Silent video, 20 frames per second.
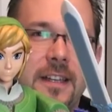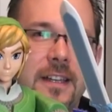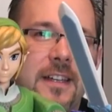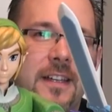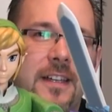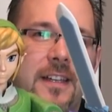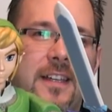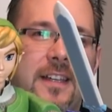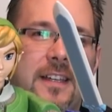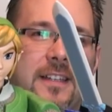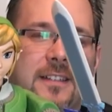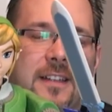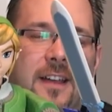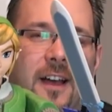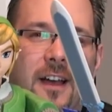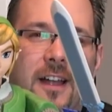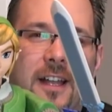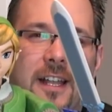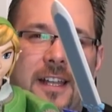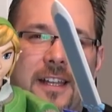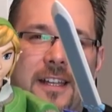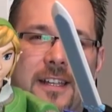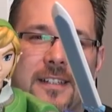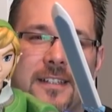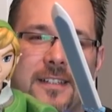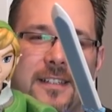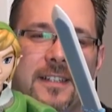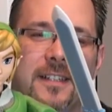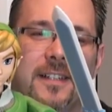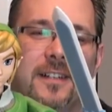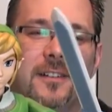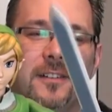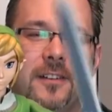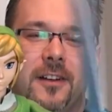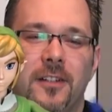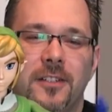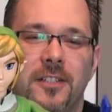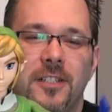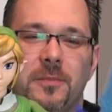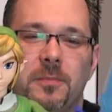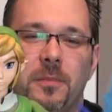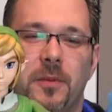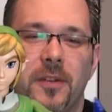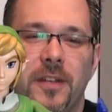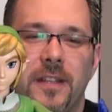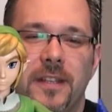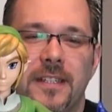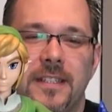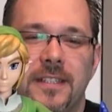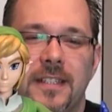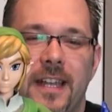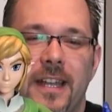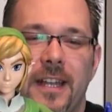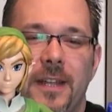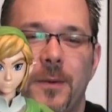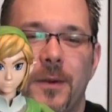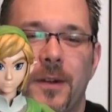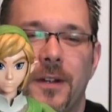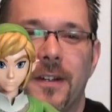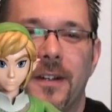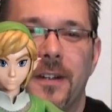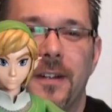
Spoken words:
he's got his, you know, I'll just point this anywhere